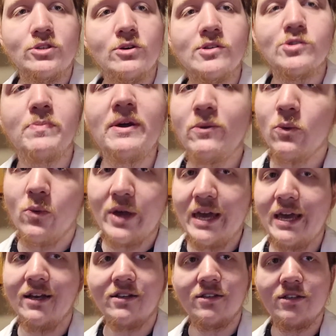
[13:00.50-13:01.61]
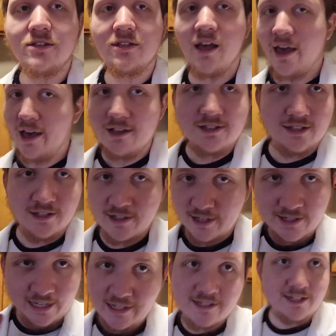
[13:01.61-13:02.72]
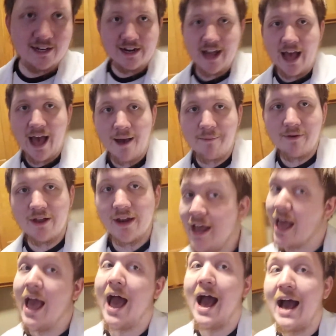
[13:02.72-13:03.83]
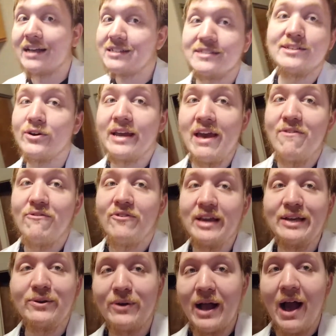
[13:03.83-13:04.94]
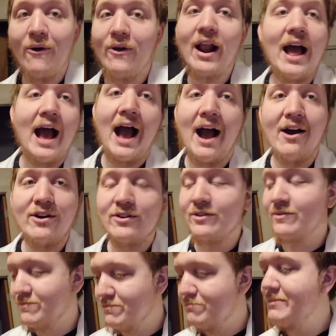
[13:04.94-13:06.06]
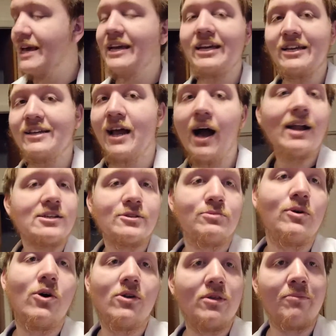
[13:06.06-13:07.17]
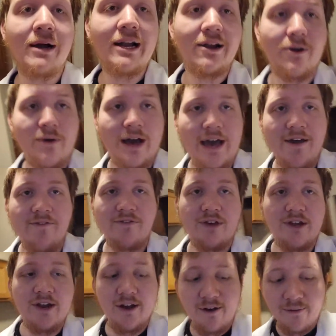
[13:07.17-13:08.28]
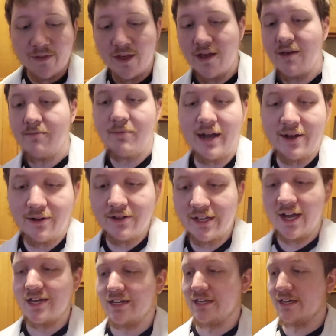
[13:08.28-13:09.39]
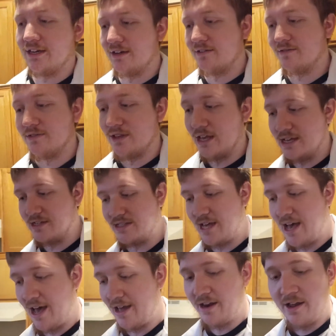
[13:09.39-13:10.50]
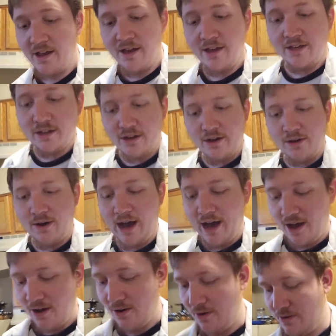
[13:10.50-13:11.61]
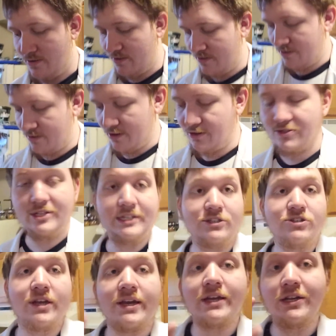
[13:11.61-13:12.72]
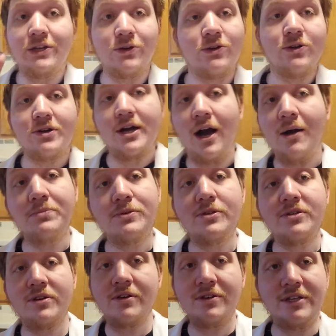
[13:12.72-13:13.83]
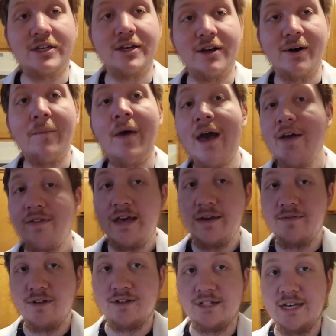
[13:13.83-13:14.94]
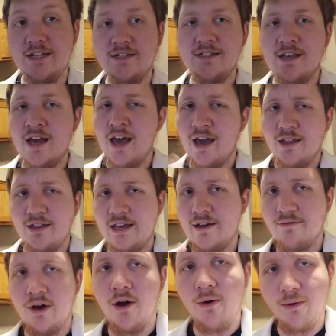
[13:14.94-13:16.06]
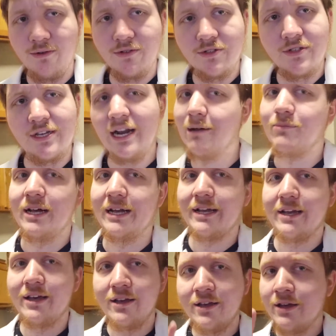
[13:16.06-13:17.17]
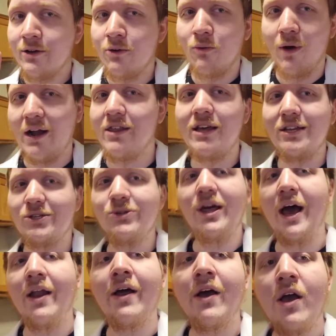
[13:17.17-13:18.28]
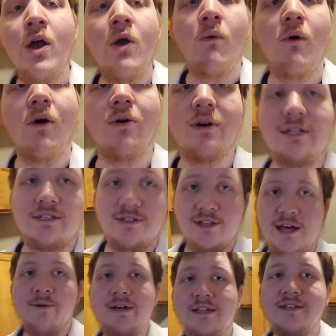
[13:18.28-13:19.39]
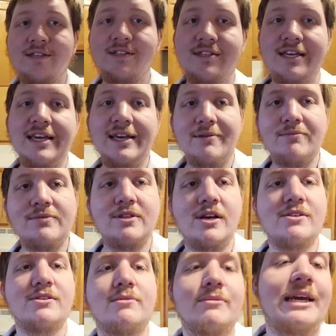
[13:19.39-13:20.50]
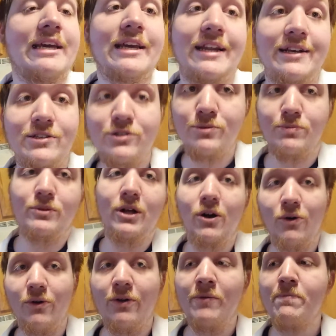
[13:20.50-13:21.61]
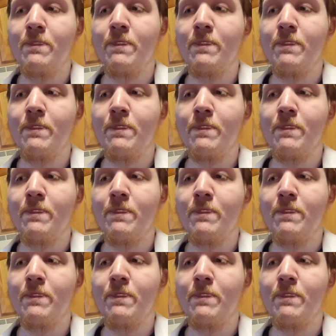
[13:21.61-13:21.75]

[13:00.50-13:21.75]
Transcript: So it's been weeks since this incident happened. I still can't figure out how to make it not explode in the microwave, you know. My only idea is that, you know, how there's these chicken noodle cups, you know, they have the lids, they have the holes, and I'm like, why do they do that? Well, it's so that way the steam doesn't make it explode.